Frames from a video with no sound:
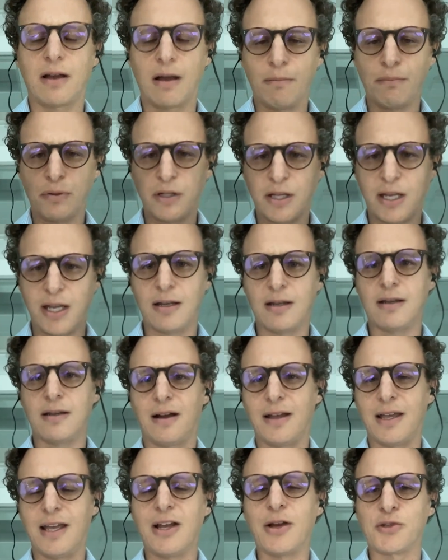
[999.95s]
complete
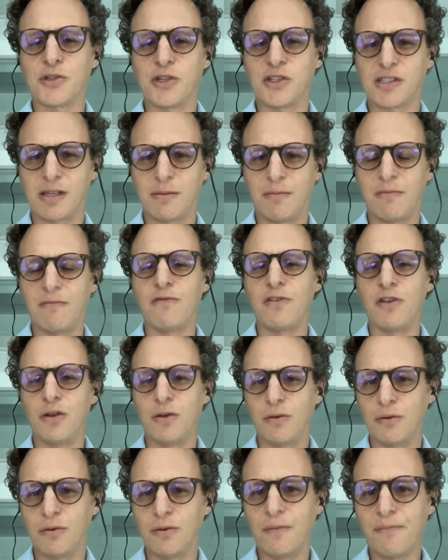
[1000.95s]
uh, ecosystem
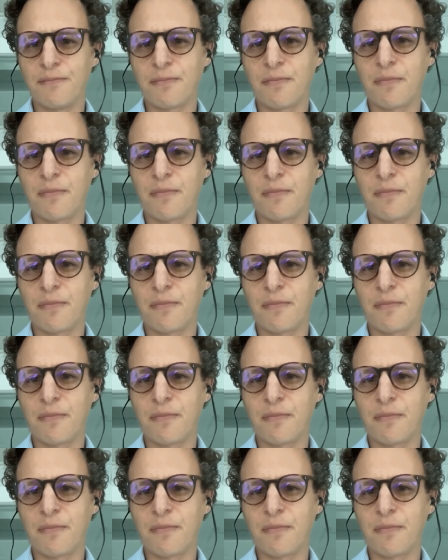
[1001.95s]
view